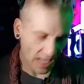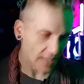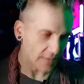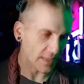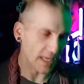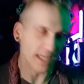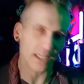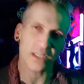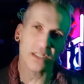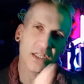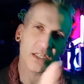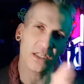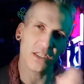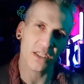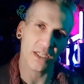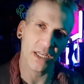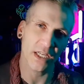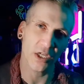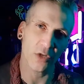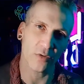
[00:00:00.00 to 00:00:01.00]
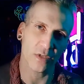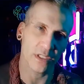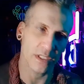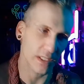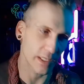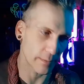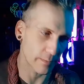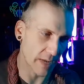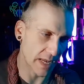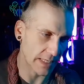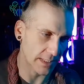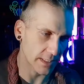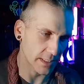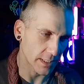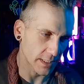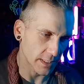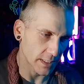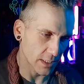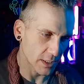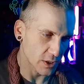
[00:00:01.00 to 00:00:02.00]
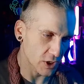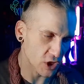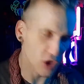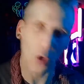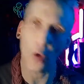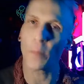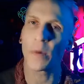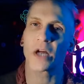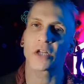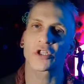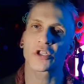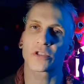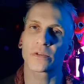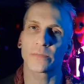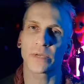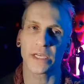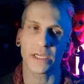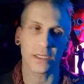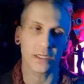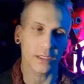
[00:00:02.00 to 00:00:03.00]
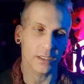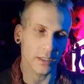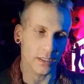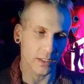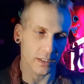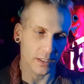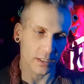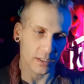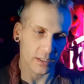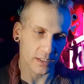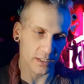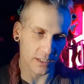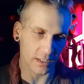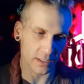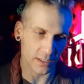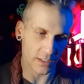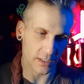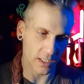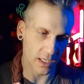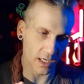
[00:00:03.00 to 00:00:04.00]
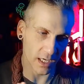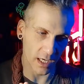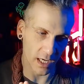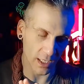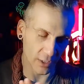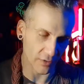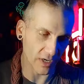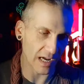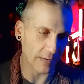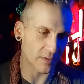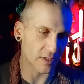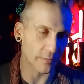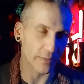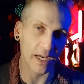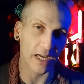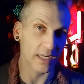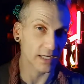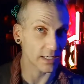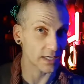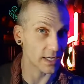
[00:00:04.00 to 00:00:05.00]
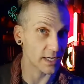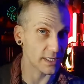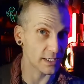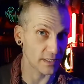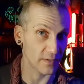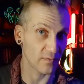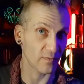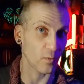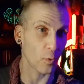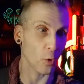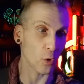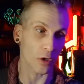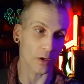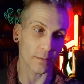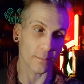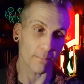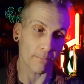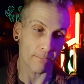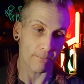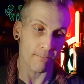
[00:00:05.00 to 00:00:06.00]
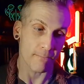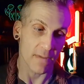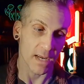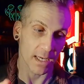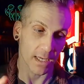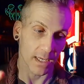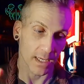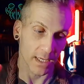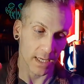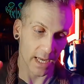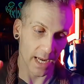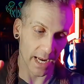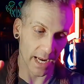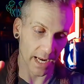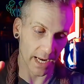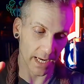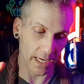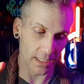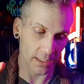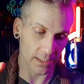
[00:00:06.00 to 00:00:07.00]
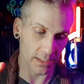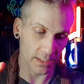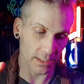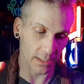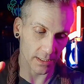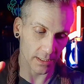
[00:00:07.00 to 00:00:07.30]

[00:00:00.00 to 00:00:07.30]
that has continuously meant so much to me since I grabbed it back in 94. And